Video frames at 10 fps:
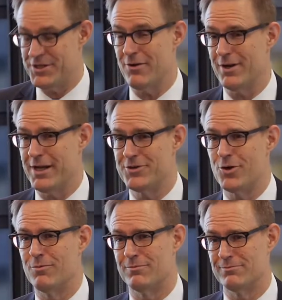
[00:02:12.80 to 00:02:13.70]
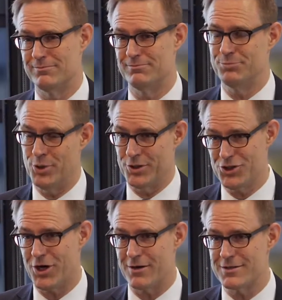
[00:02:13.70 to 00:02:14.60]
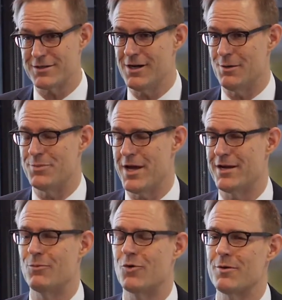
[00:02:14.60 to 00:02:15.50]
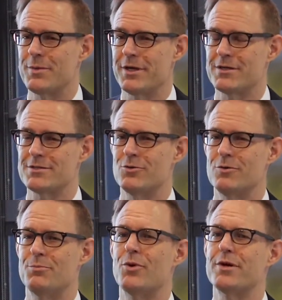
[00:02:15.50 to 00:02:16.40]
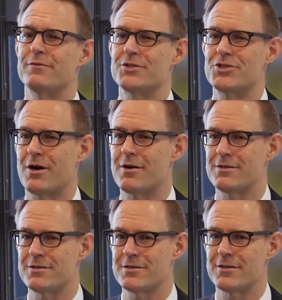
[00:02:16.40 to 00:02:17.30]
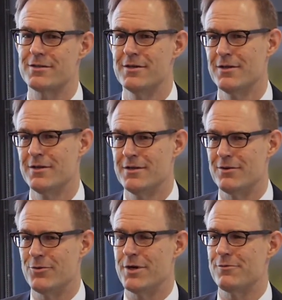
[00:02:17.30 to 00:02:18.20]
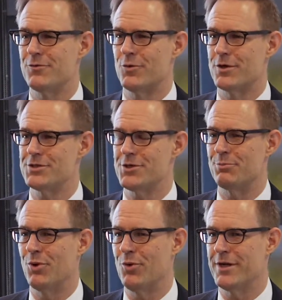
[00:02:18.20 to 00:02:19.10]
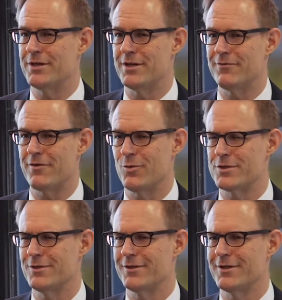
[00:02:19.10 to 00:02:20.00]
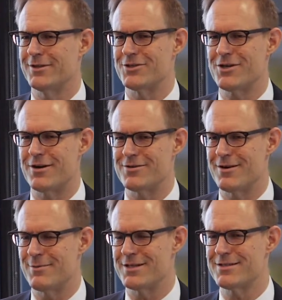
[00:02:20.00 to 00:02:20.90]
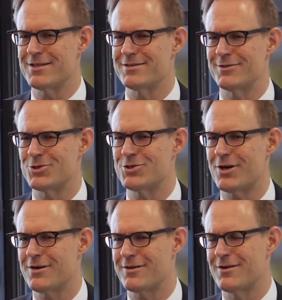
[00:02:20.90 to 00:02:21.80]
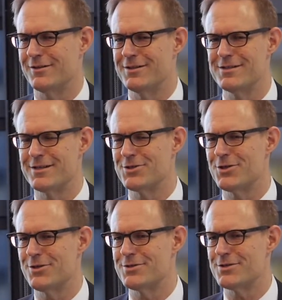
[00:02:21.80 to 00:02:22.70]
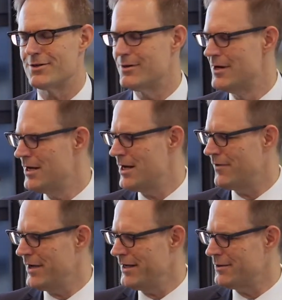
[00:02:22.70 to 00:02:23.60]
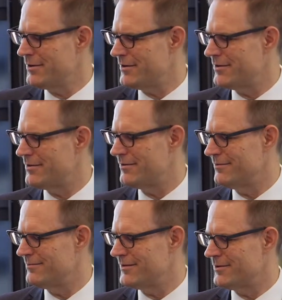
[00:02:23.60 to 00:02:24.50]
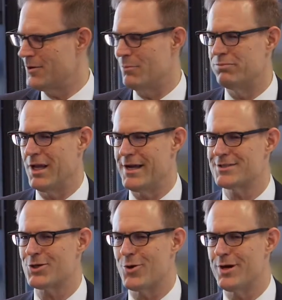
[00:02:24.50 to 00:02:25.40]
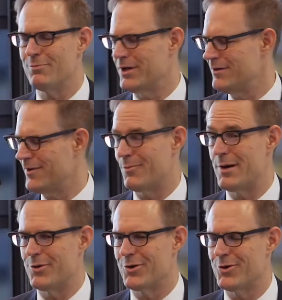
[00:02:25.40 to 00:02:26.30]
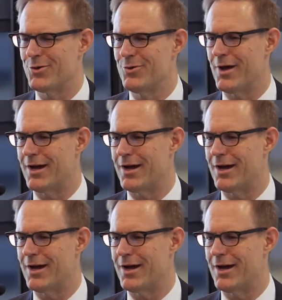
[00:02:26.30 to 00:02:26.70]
generally, I don't put charts up anymore, because the whole point of a chart is to reinforce your point. And if everyone's looking at the chart trying to make sense of the chart, they're not listening to you. So if I hit the blank screen button, if I remember to do